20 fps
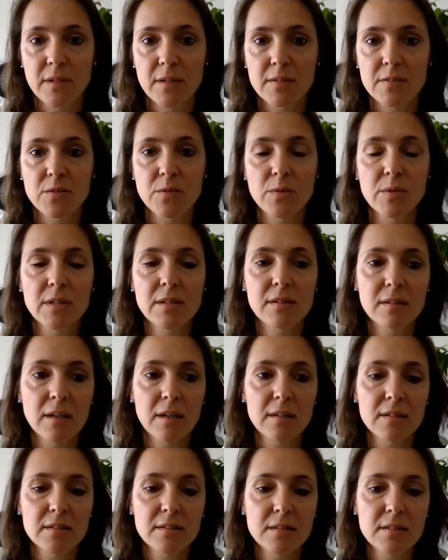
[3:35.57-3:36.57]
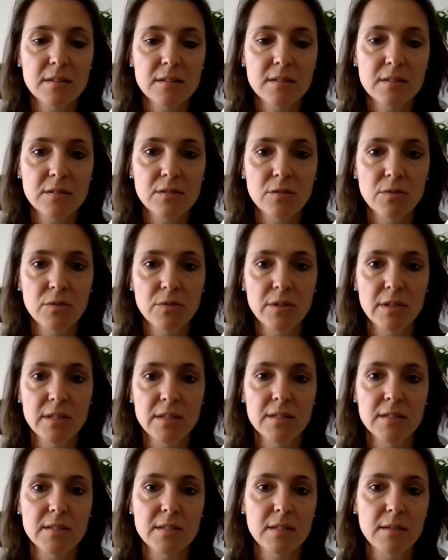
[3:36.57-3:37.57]
So it tells
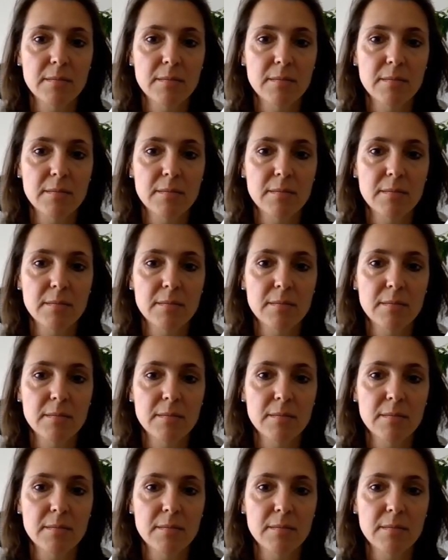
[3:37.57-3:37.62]
stories